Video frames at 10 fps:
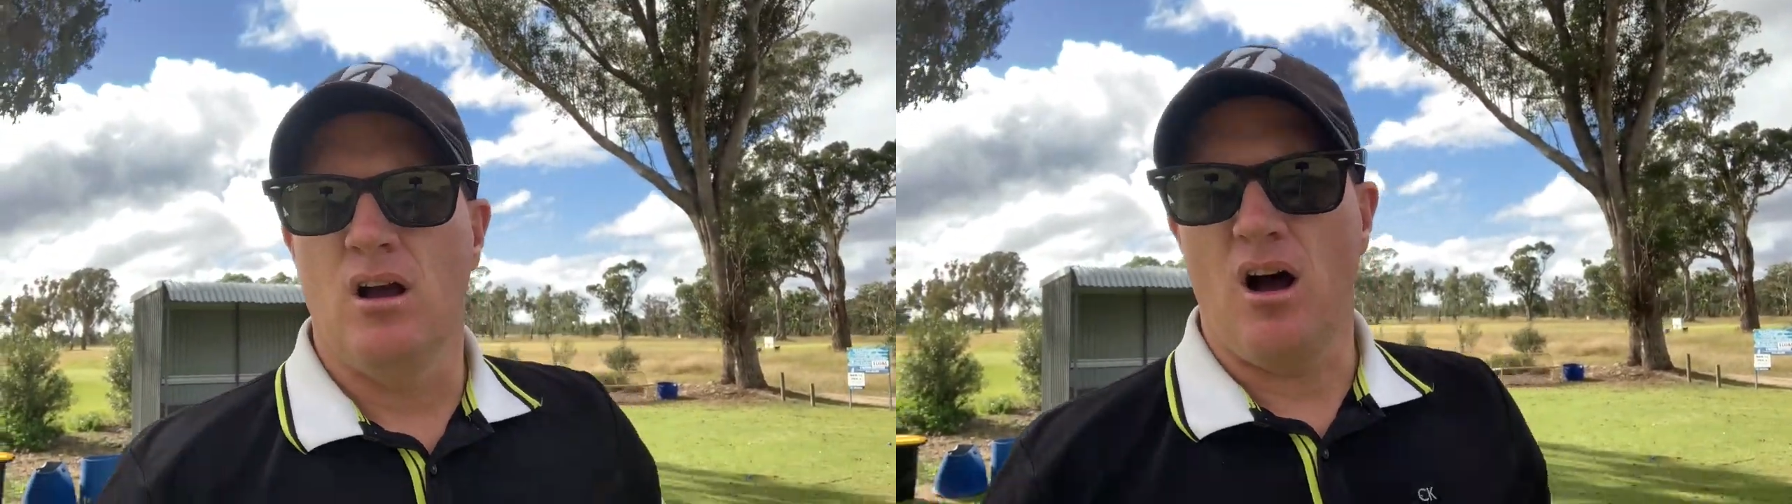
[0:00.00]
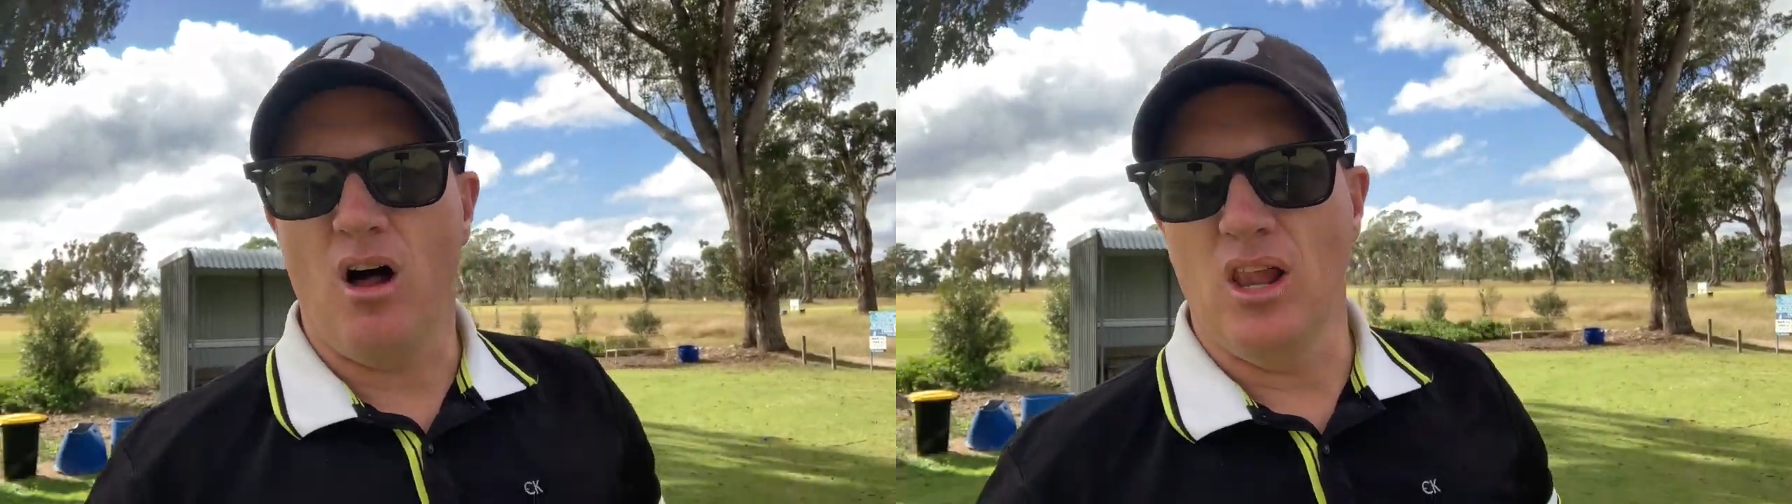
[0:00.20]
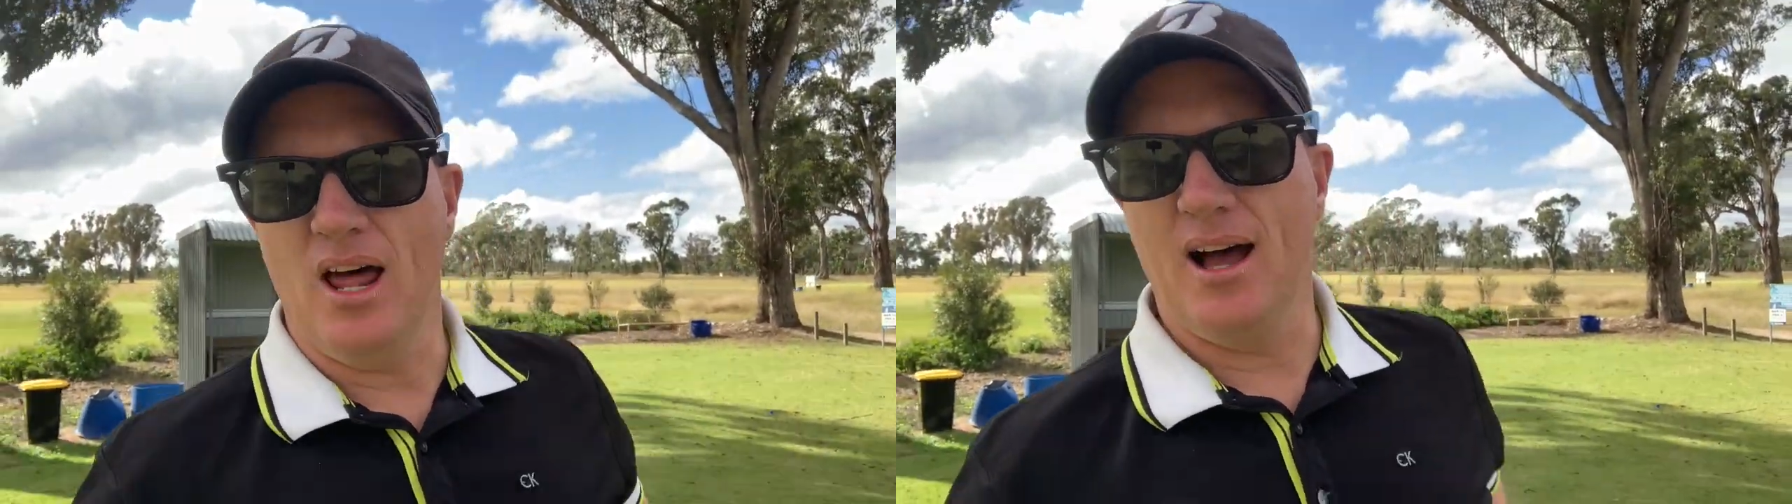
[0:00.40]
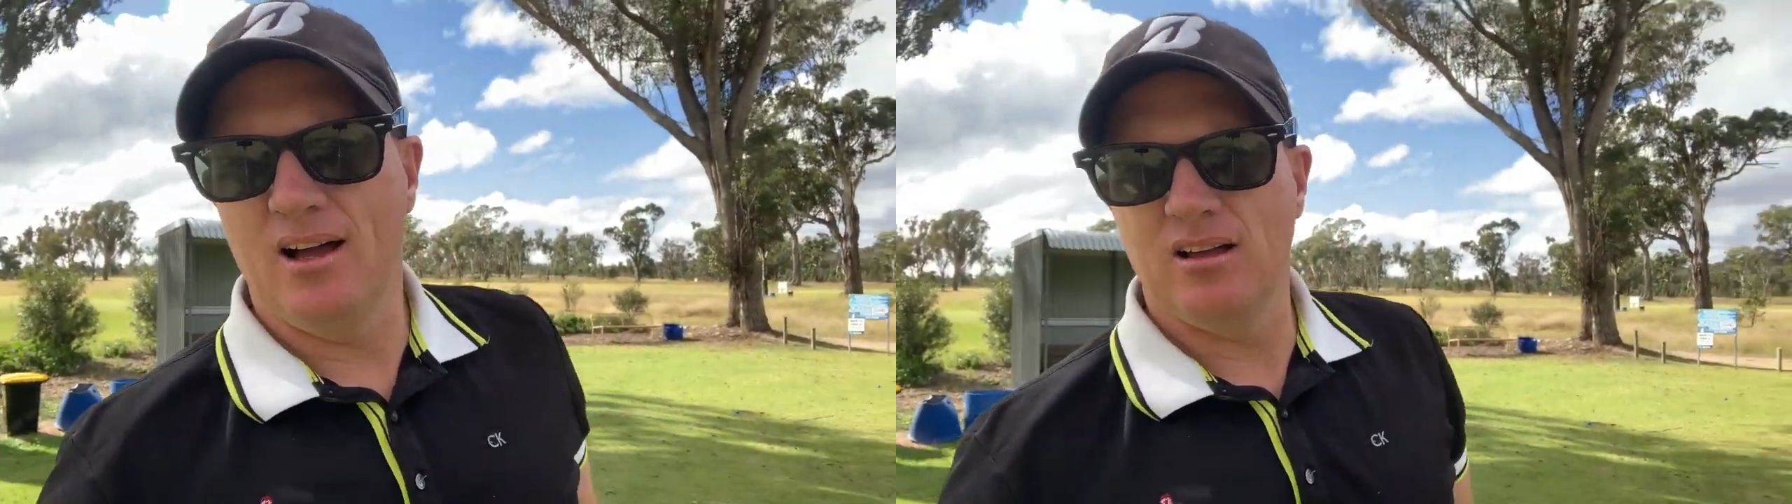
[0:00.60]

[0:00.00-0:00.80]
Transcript: I'll